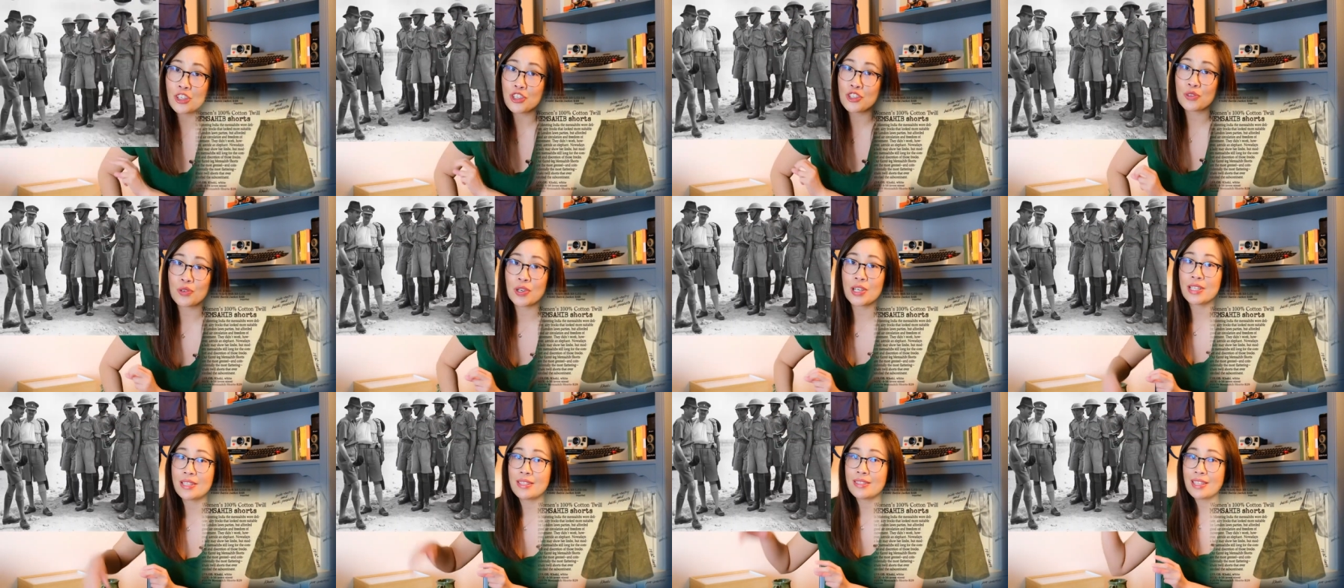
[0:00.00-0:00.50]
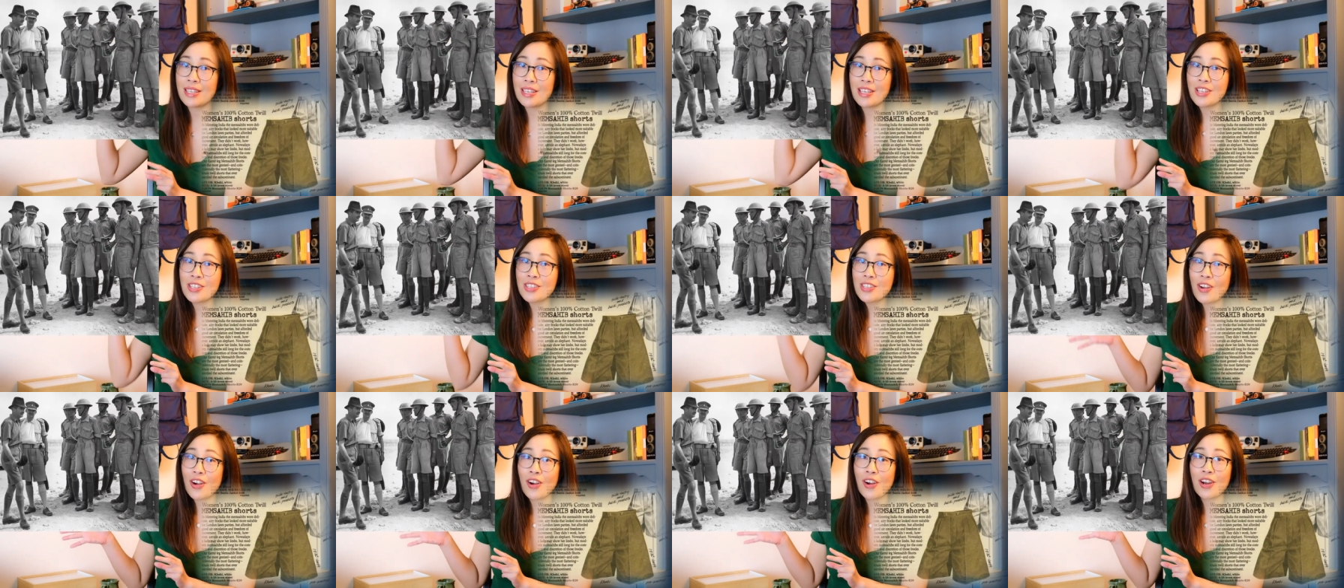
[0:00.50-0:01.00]
shorts.
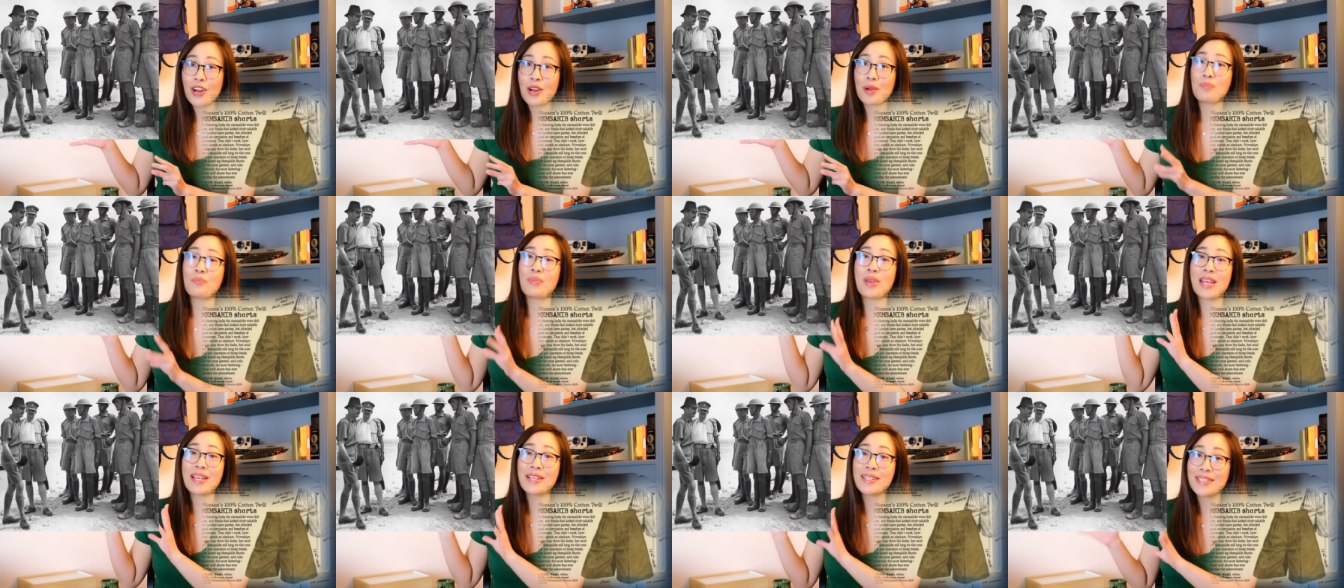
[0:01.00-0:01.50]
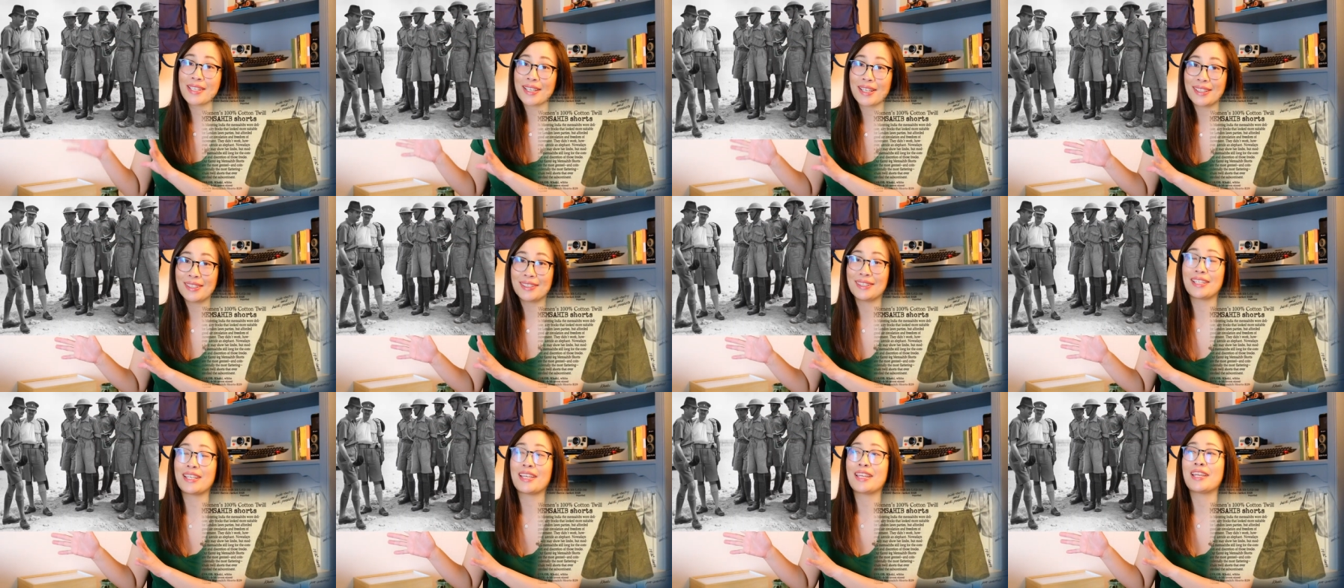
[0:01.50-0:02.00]
These are
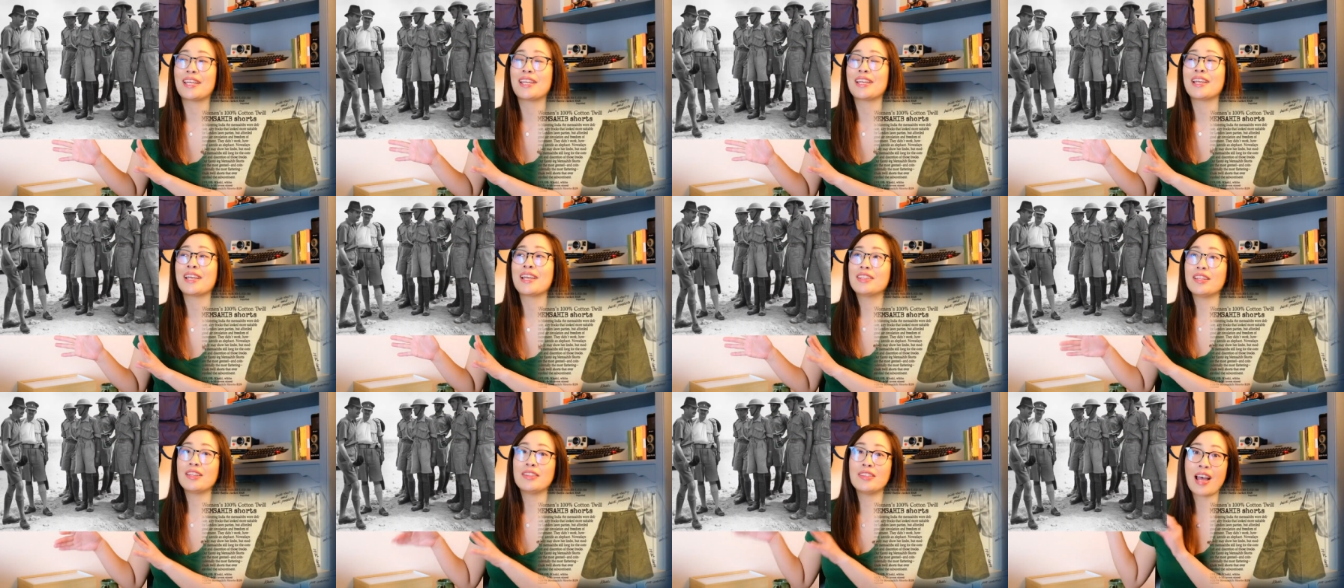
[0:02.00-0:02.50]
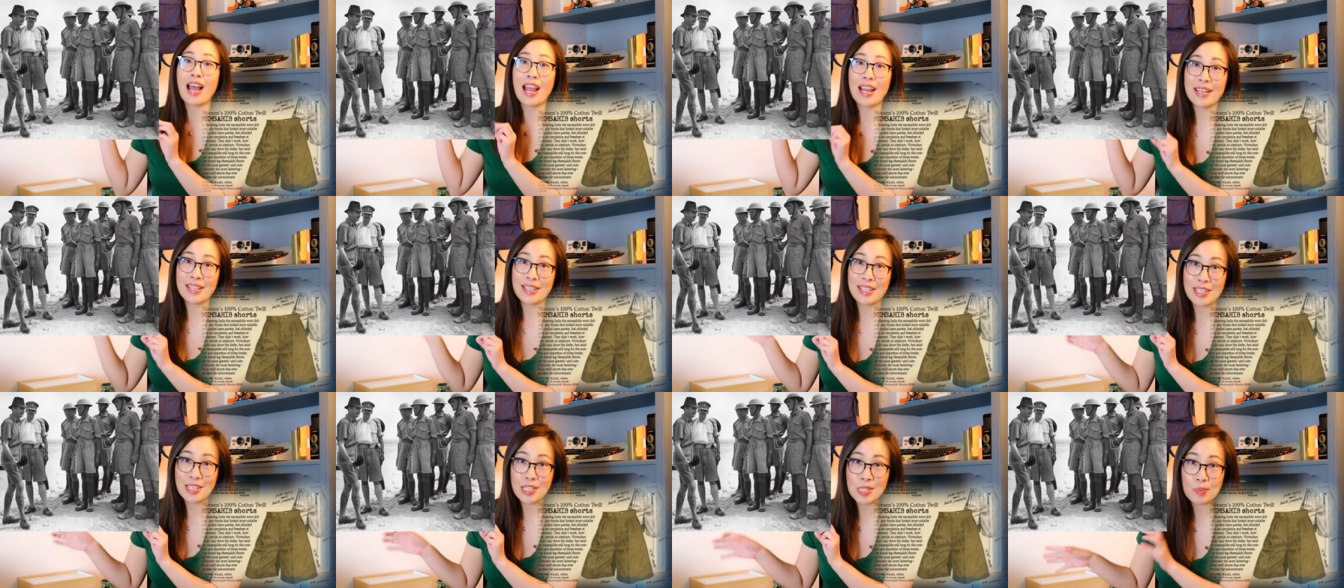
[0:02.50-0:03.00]
basically the
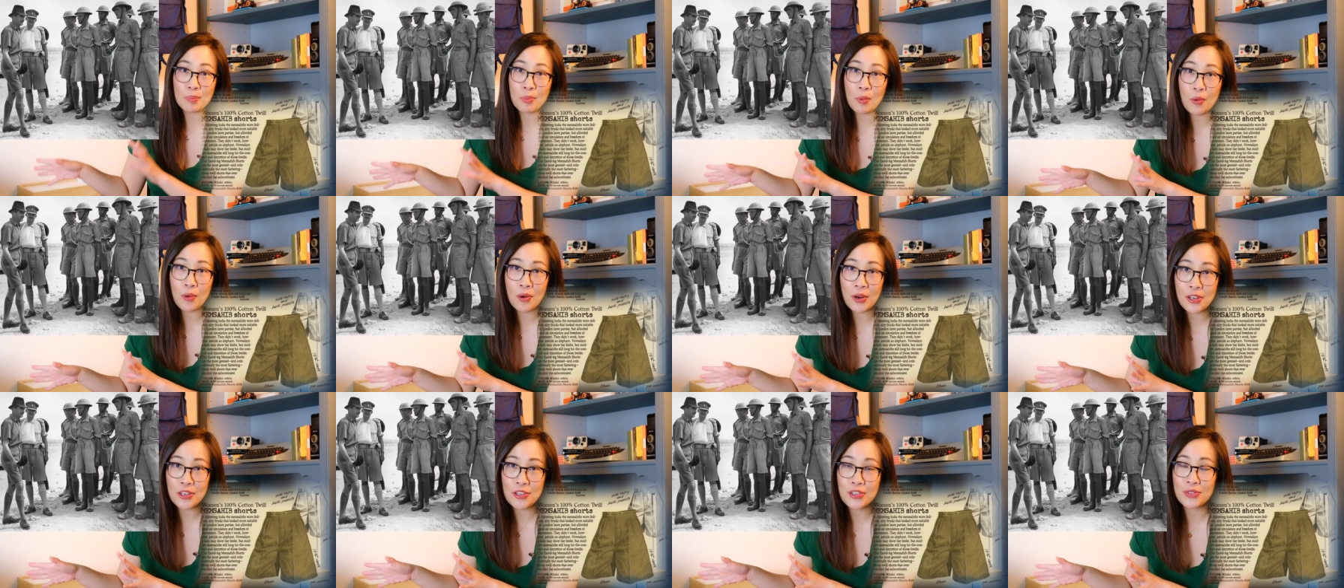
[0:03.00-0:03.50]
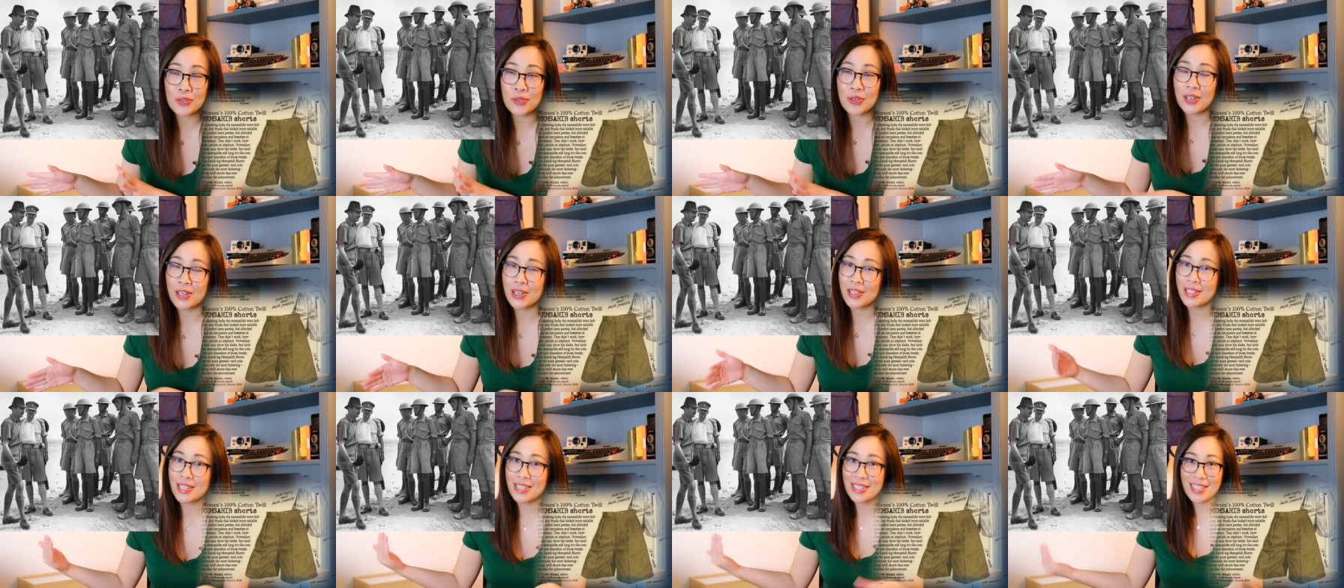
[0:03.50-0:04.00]
90s boy
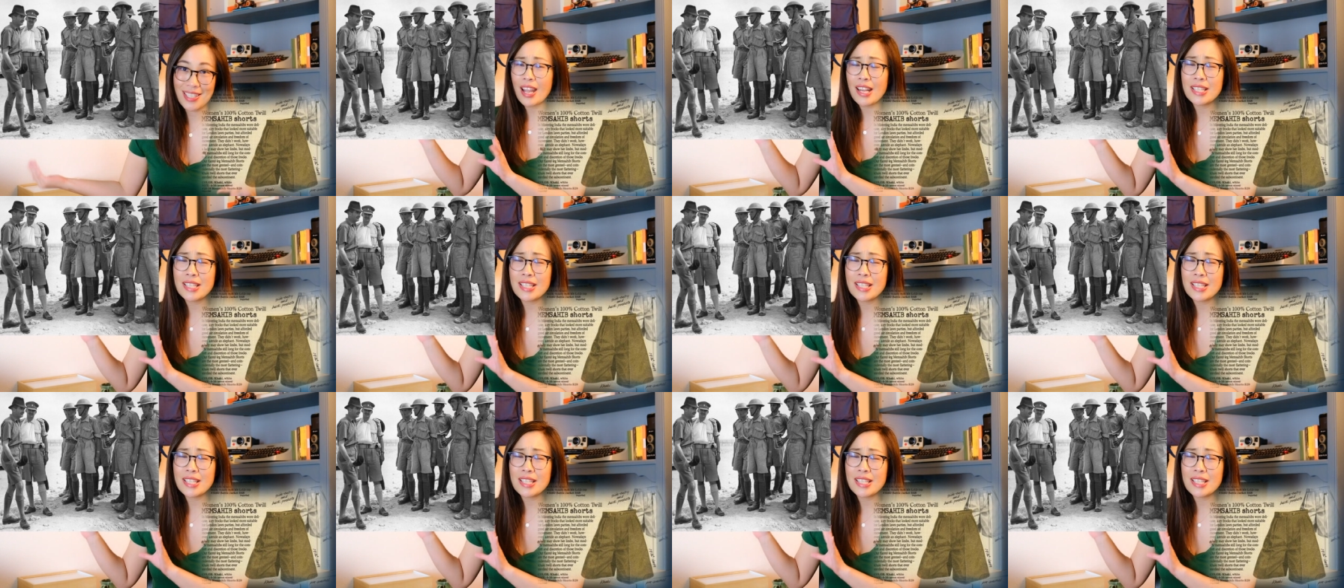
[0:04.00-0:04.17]
shorts.